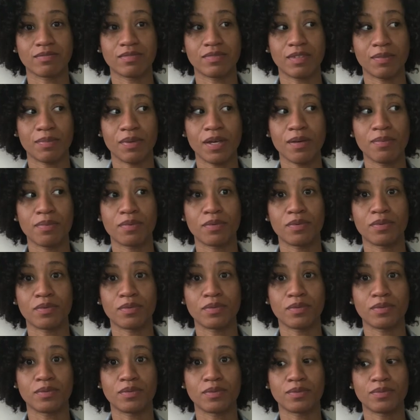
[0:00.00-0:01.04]
the
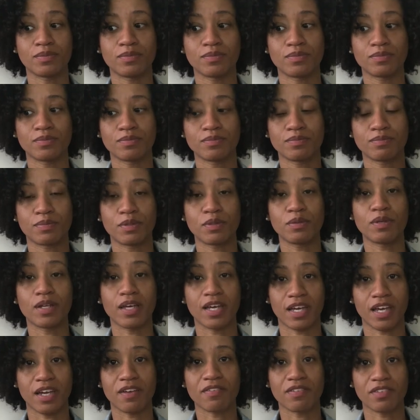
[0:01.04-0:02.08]
people
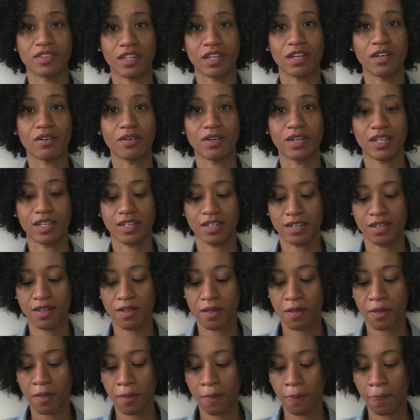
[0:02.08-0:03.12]
bootleg everything, okay?
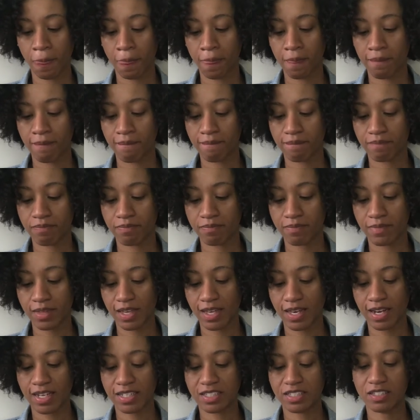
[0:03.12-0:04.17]

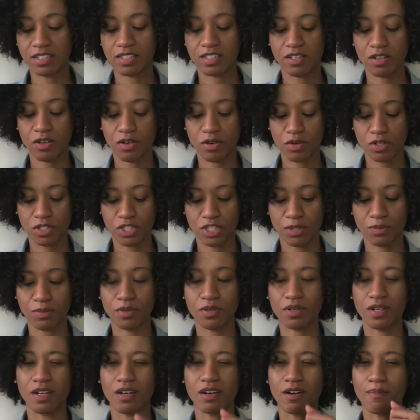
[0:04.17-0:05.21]
And I should have known because she
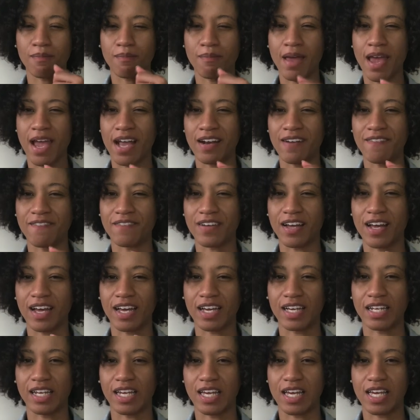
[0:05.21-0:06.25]
pulled out her magnifying
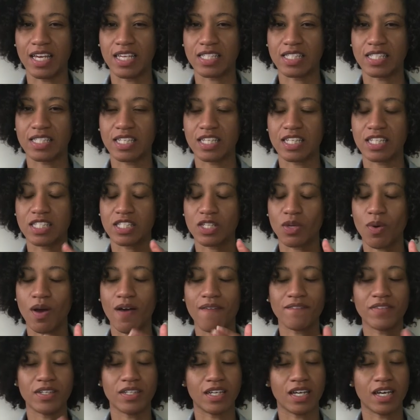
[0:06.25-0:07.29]
glass. So I
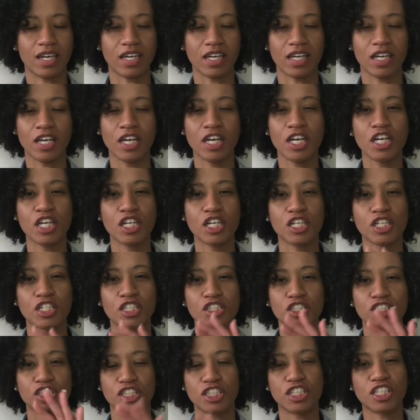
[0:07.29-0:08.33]
feel like
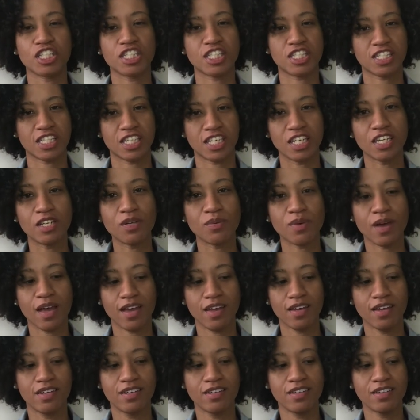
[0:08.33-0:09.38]
she couldn't see anyway.